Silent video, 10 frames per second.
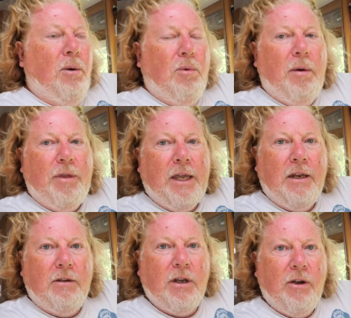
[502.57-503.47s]
what I'm
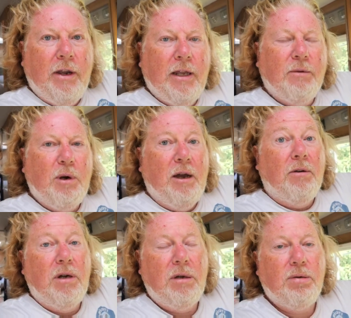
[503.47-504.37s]
thinking of doing it well
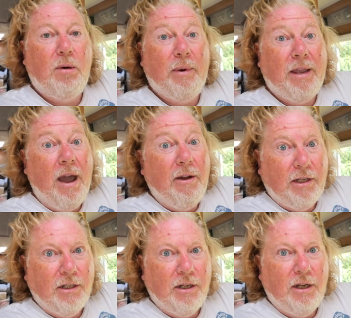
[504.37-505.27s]
what we're going
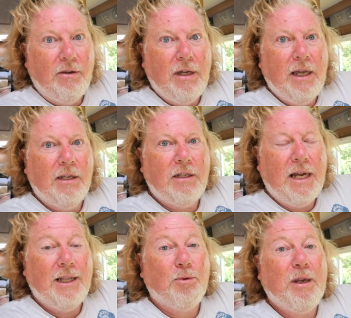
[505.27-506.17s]
to do is
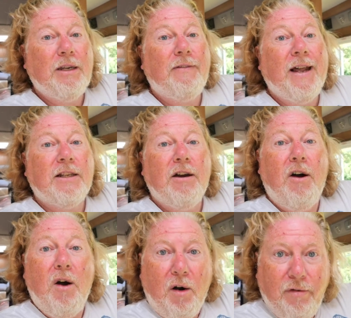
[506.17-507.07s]
take the wind deflector
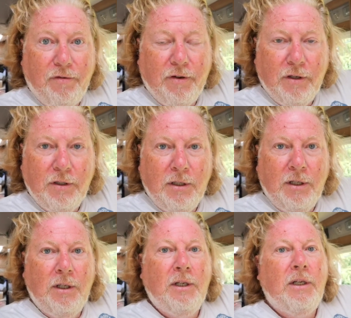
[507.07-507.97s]
off
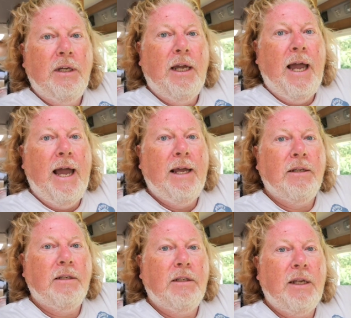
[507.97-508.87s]

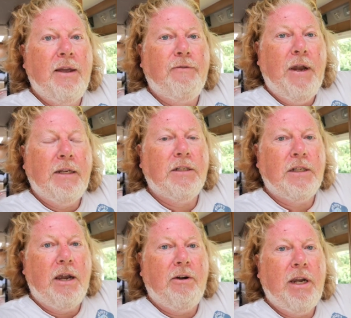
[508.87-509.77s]
and if
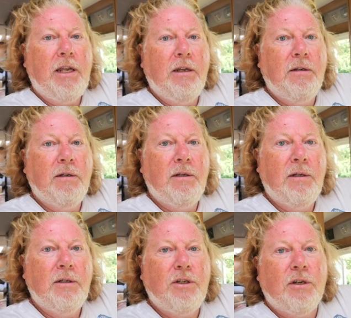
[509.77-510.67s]
necessary
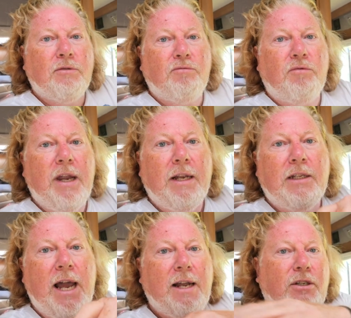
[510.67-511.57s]
just
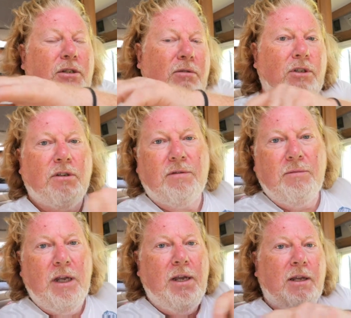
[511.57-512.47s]
reattach and uh, just
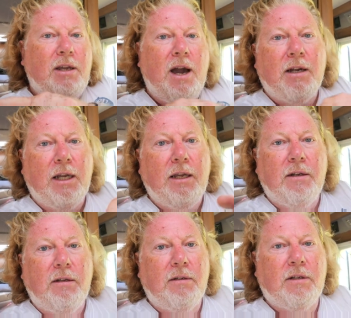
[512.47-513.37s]
cut it
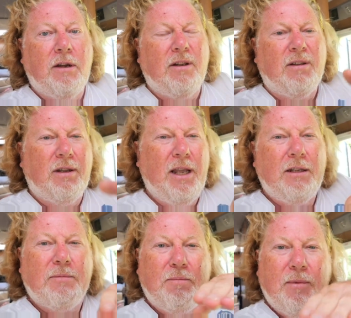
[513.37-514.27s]
so it,
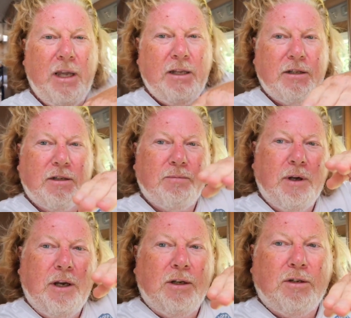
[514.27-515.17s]
it it's
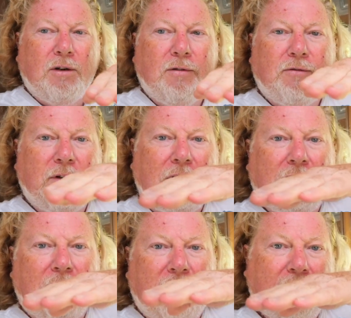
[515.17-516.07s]
sort of it's
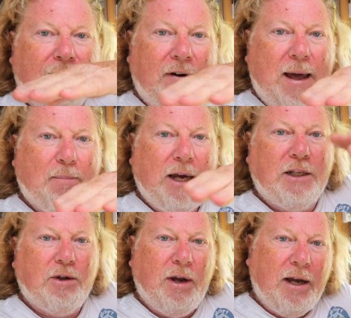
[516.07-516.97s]
a, there's a flat
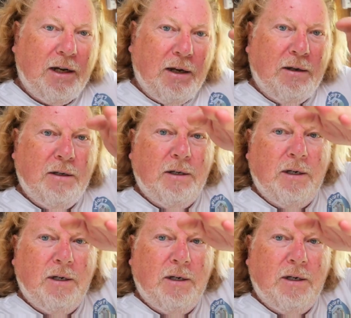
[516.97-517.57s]
base to it and a